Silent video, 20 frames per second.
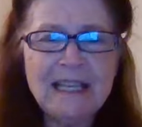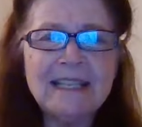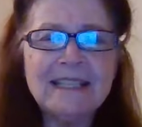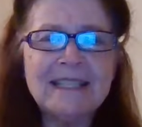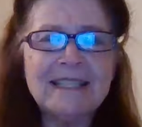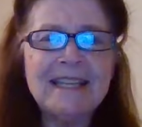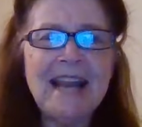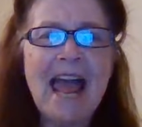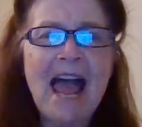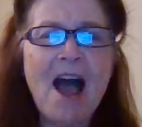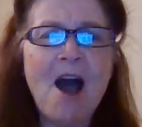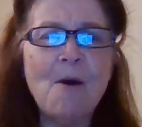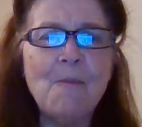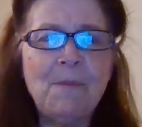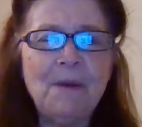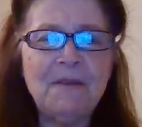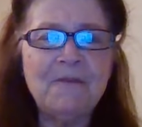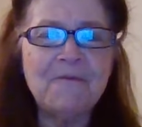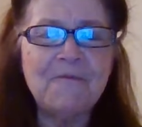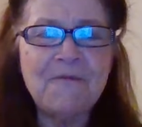is now
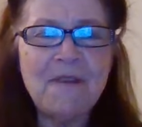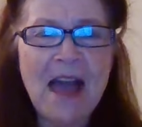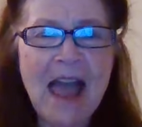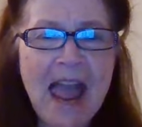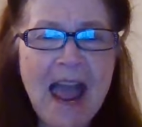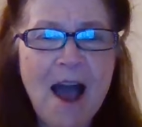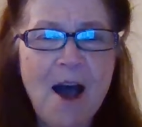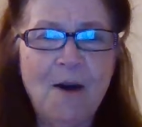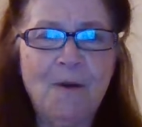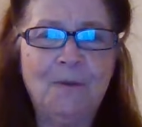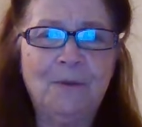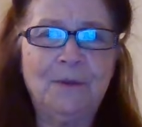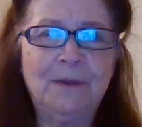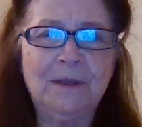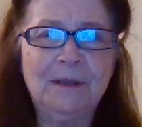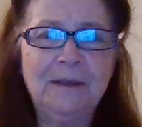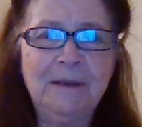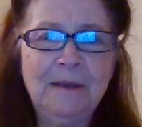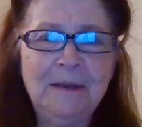been found.